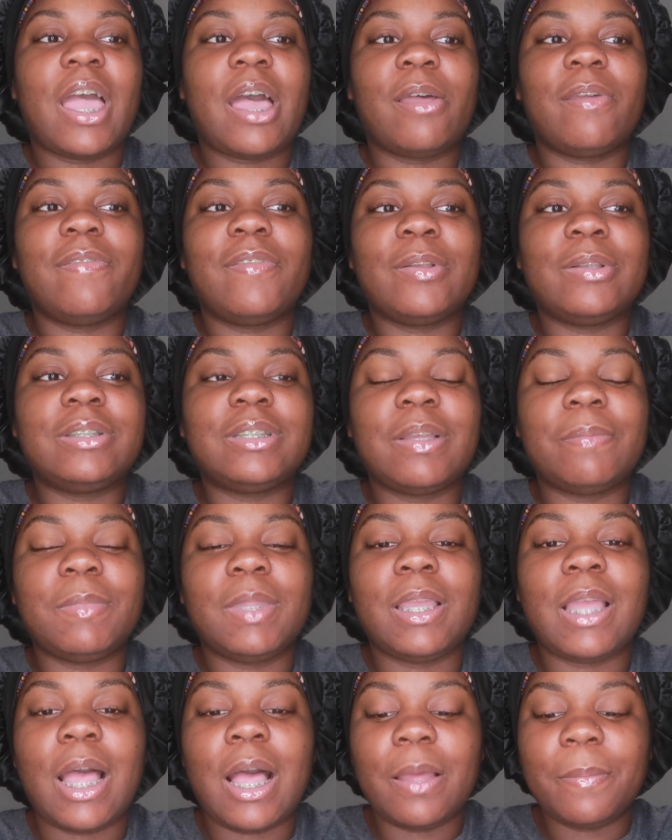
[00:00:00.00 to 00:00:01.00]
I feel
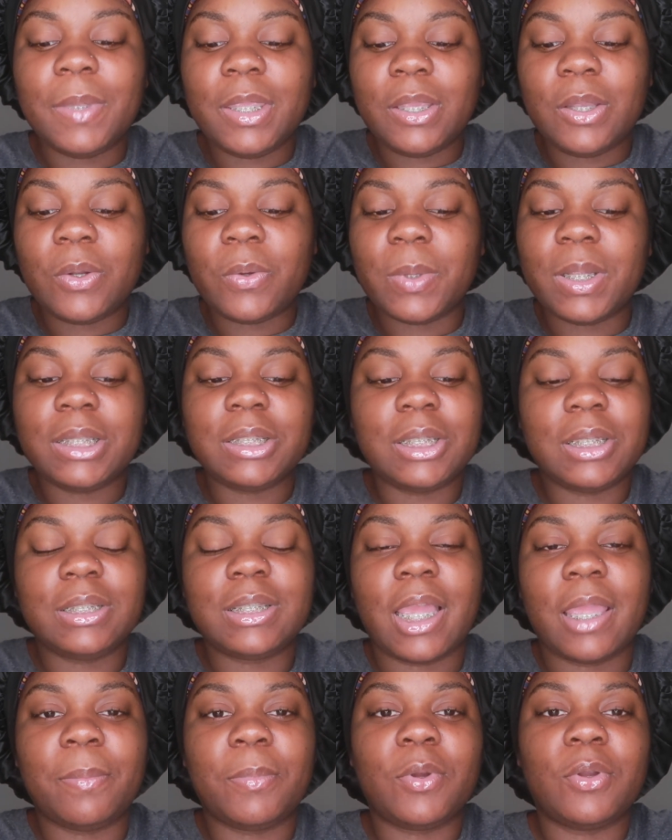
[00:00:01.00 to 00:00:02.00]
something, I'll be quick to
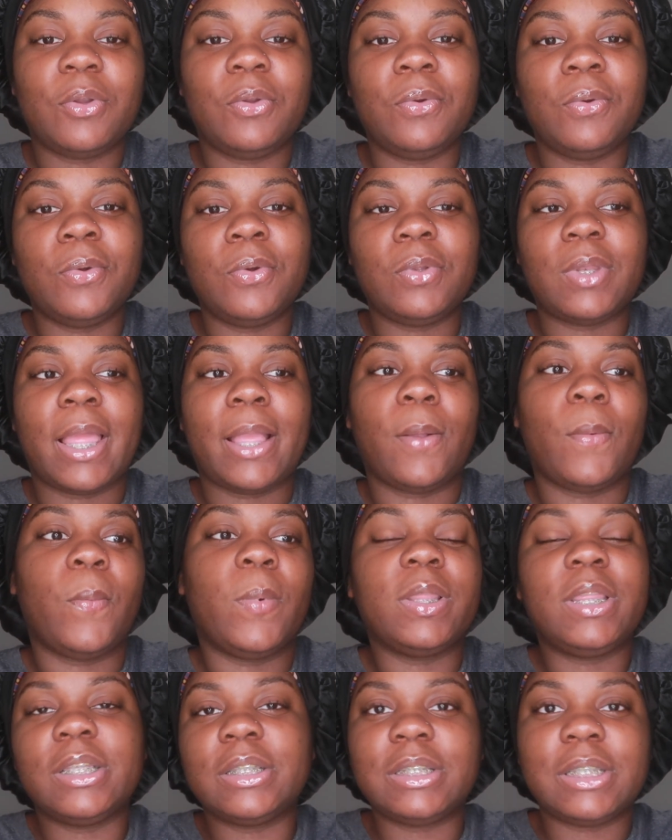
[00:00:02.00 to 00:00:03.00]
type on Google, like,
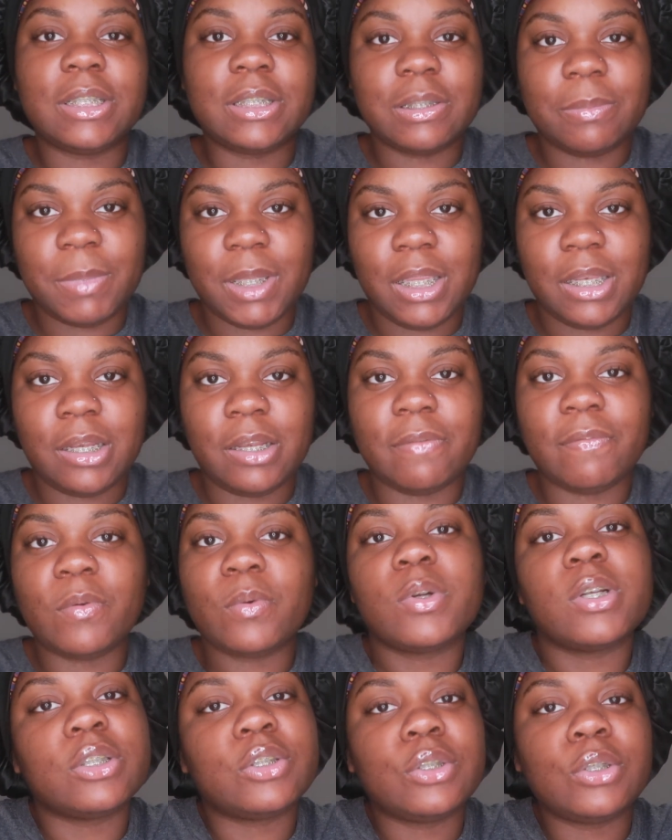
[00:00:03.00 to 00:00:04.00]
what does this mean? And of
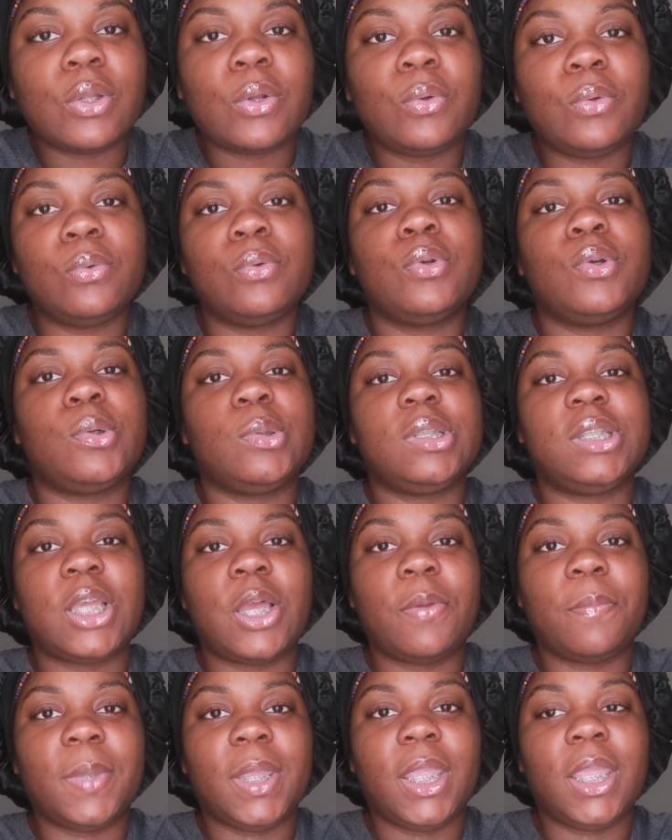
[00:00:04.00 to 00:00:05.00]
course, you know, Google will
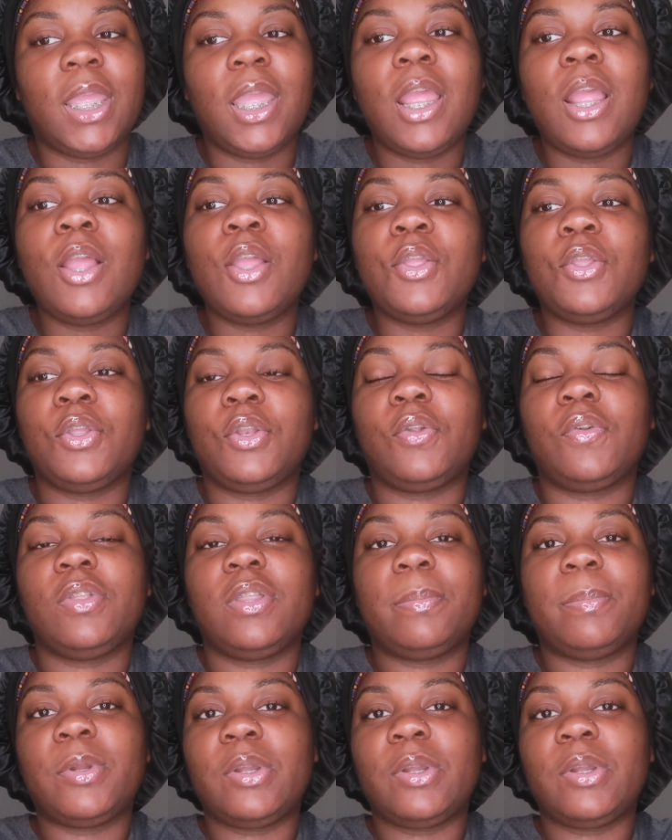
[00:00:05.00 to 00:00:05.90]
tell me, you know, the